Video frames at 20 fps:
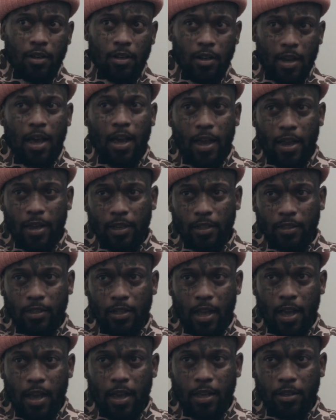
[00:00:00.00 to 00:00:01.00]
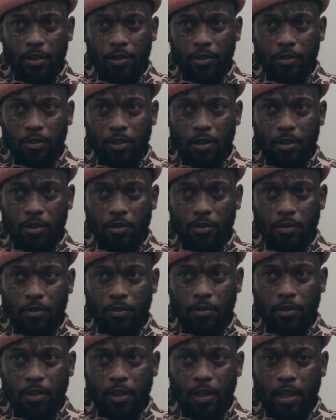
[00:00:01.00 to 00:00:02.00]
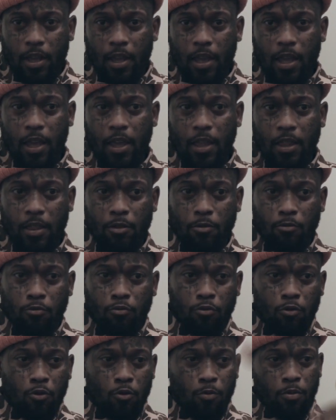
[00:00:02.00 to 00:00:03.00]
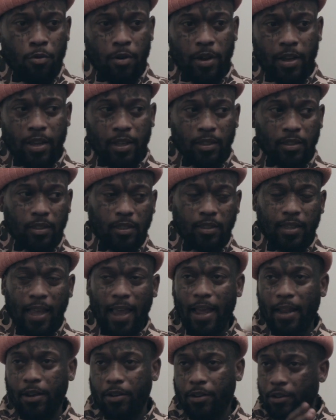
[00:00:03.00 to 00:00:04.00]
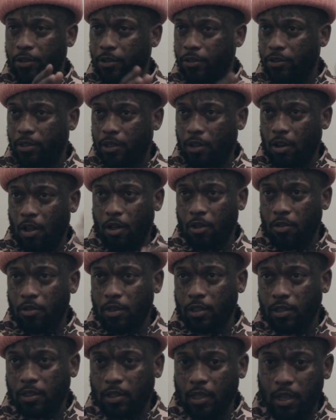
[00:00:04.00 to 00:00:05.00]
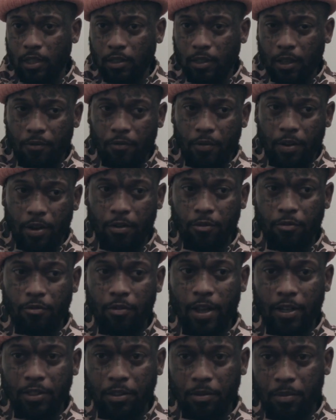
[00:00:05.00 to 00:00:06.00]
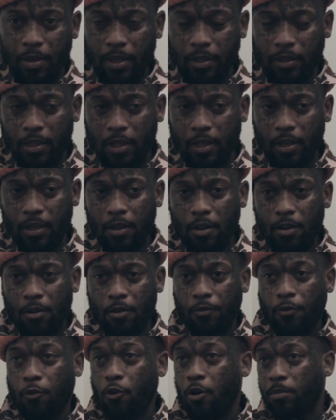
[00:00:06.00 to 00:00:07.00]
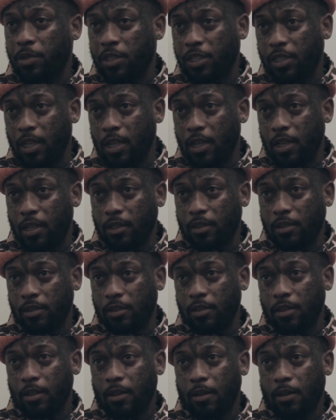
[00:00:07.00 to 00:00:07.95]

9 is 9 years old, and the rubric and standards and all these things are very regimented for machines.